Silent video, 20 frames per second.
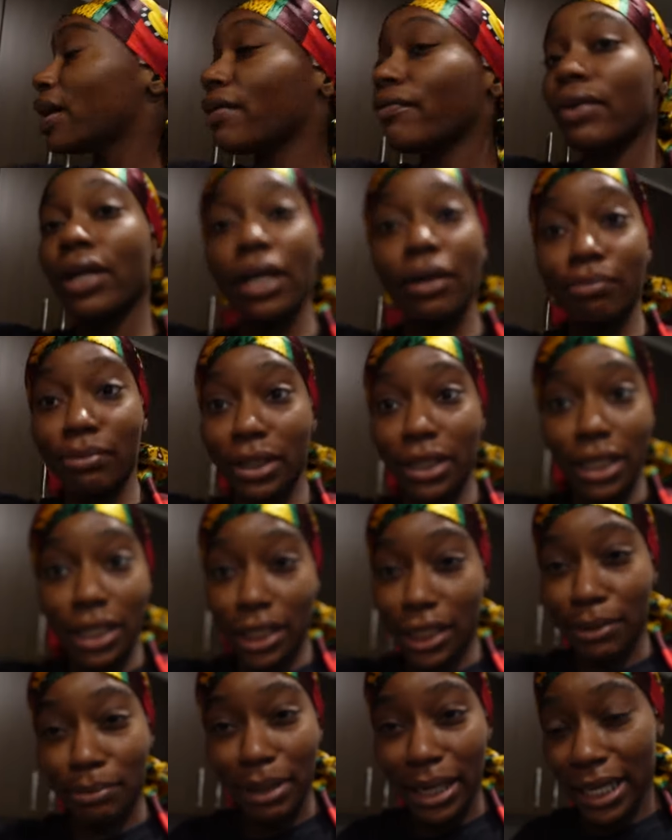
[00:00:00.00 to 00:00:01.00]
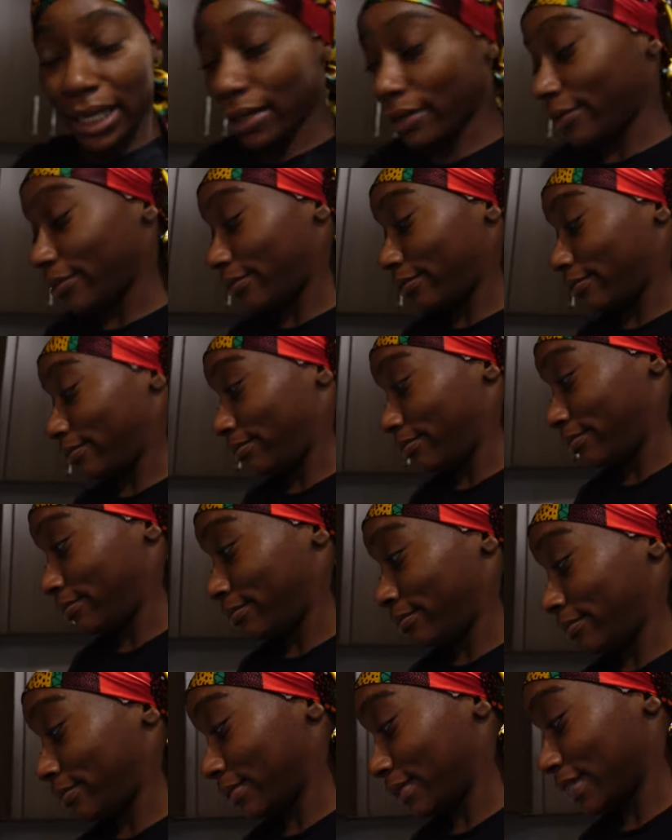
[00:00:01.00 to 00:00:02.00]
but I'm gonna get a bath,
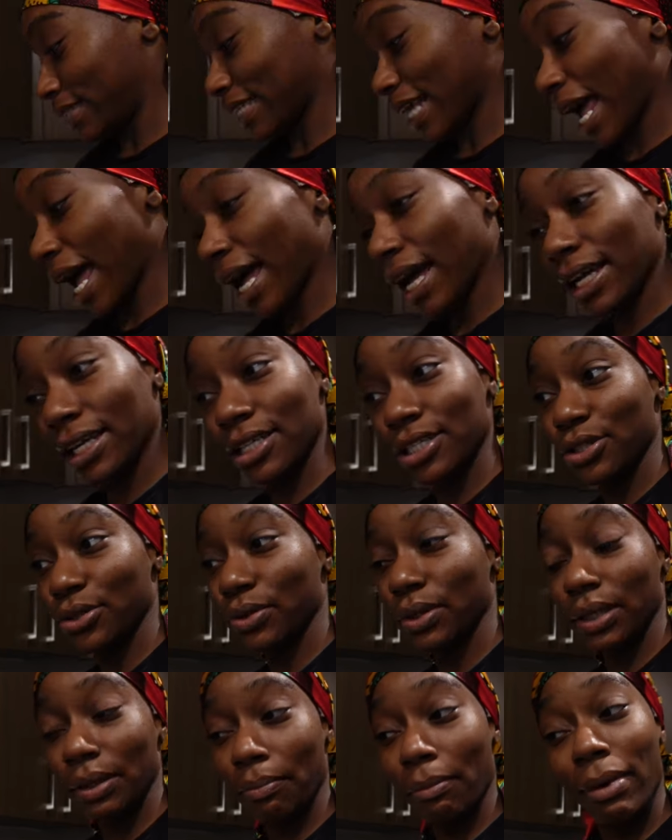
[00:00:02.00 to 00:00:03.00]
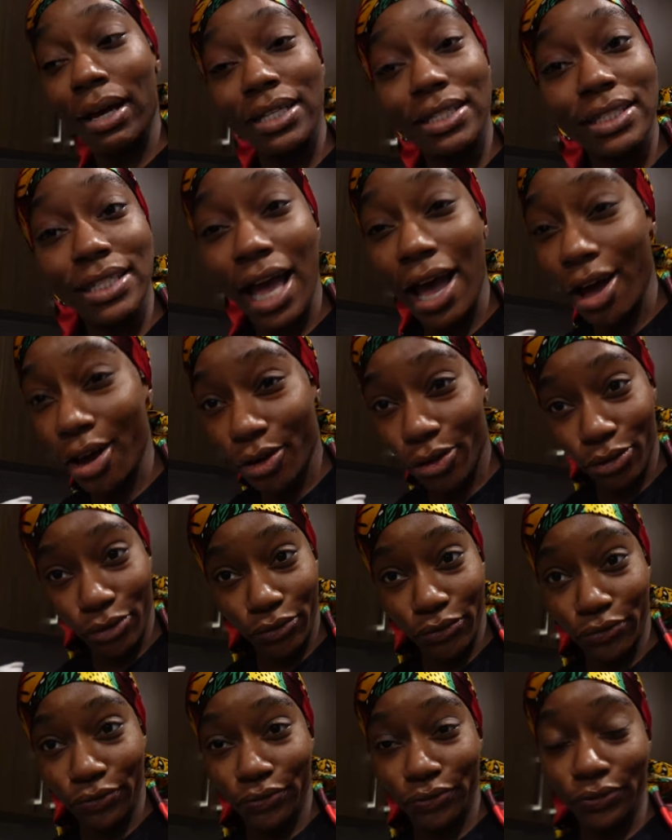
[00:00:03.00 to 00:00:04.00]
and I could do it
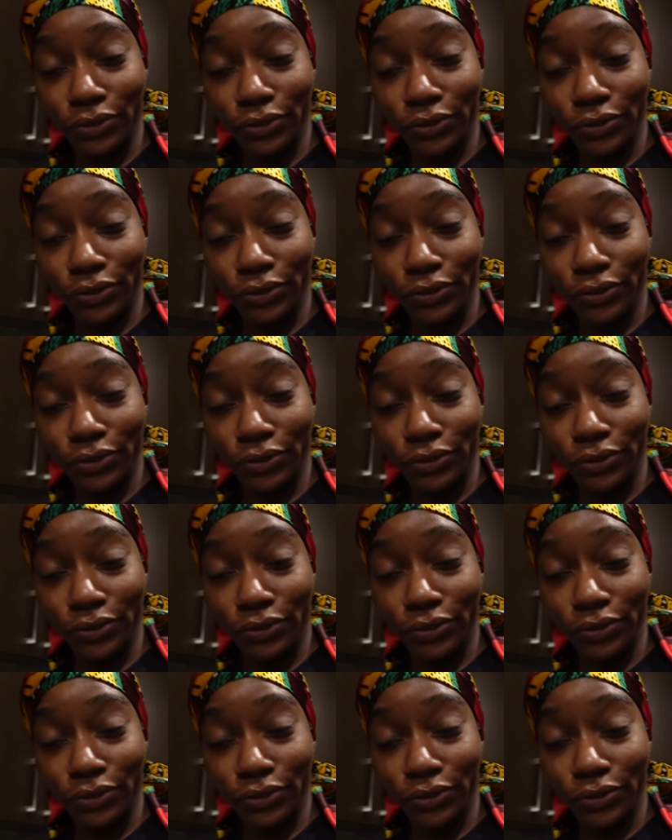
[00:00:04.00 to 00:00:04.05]
myself.